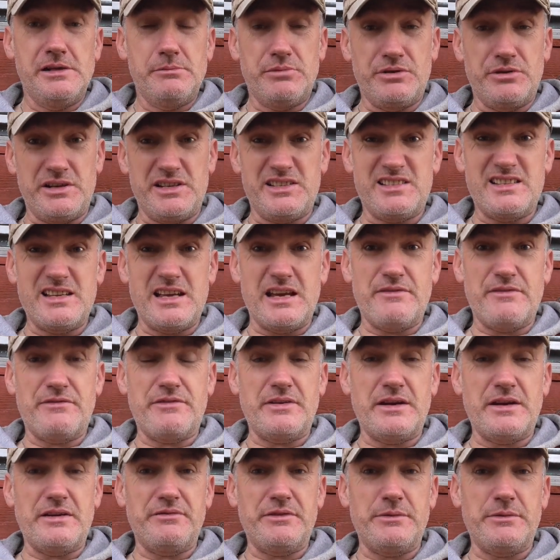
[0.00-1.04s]
But it's there
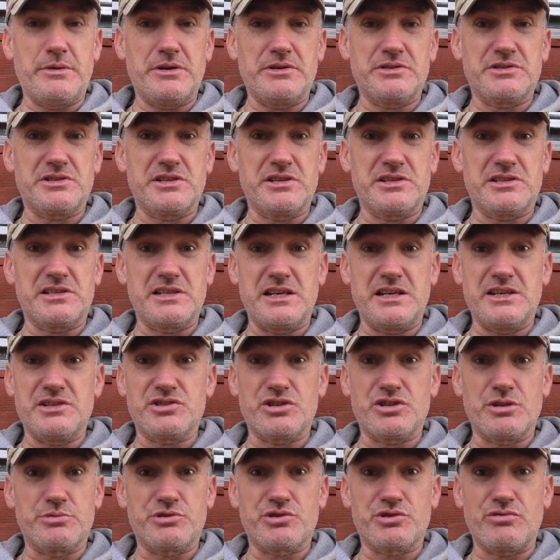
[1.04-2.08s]
for everyone to see. And
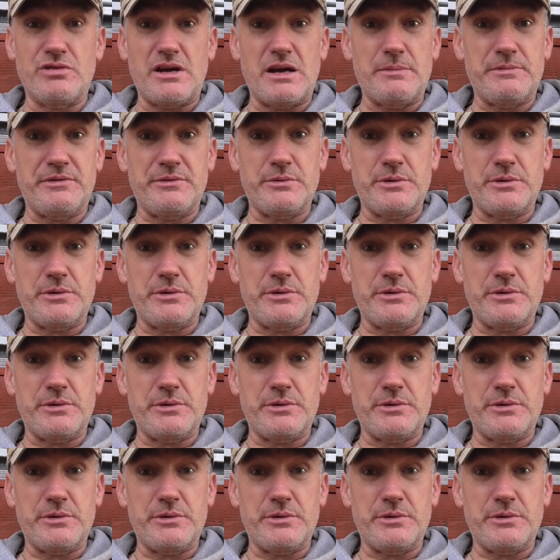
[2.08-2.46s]
subscribe.